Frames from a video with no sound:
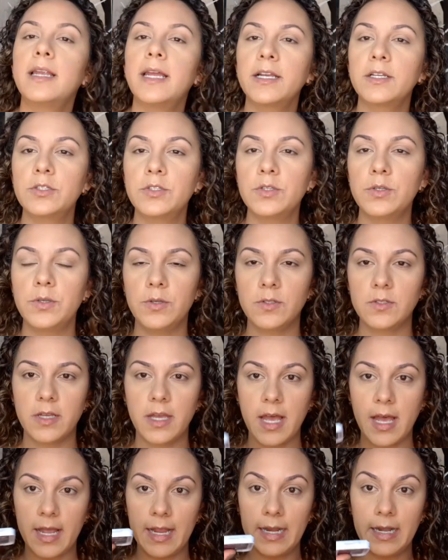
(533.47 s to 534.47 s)
like to use a
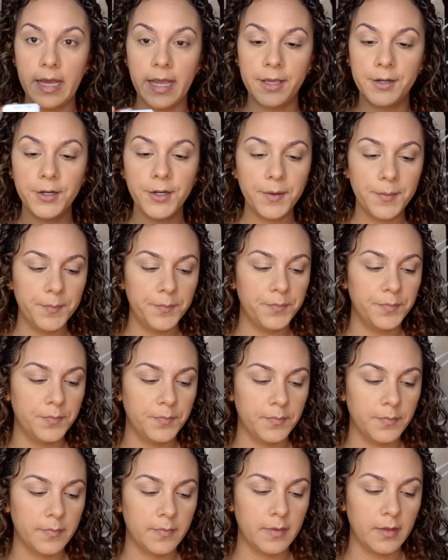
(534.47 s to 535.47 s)
highlighter.
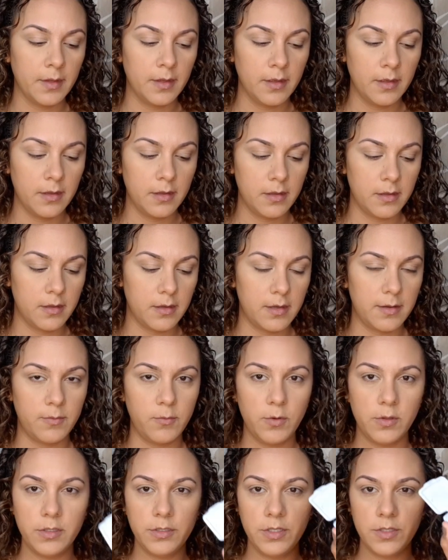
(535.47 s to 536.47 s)
I
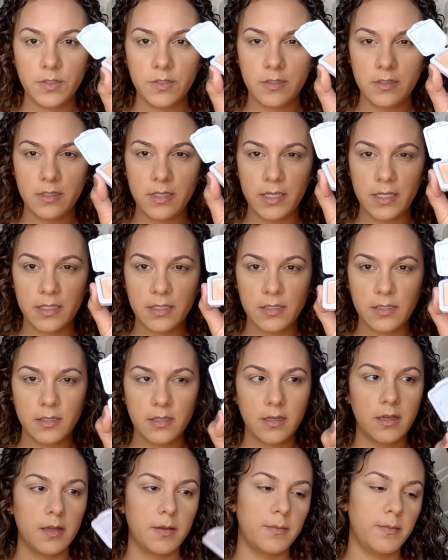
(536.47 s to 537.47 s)
will use this
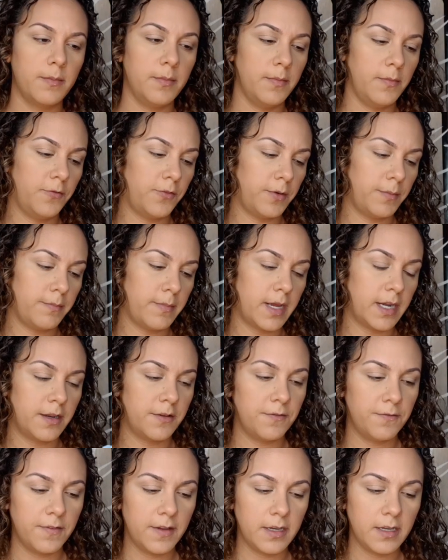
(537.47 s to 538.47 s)
from
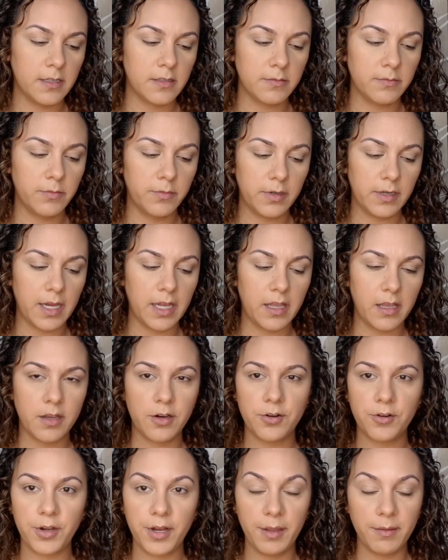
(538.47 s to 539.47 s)
Benefit. It's more like a
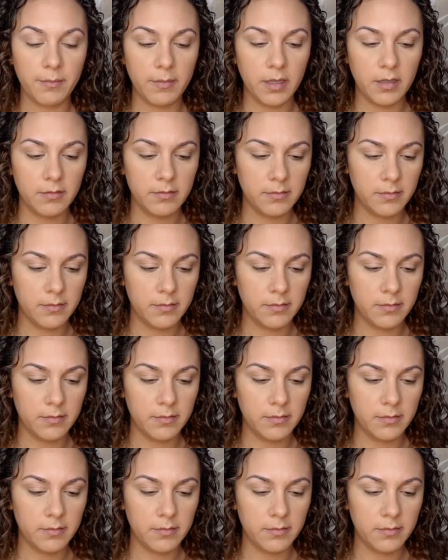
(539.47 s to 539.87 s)
creamy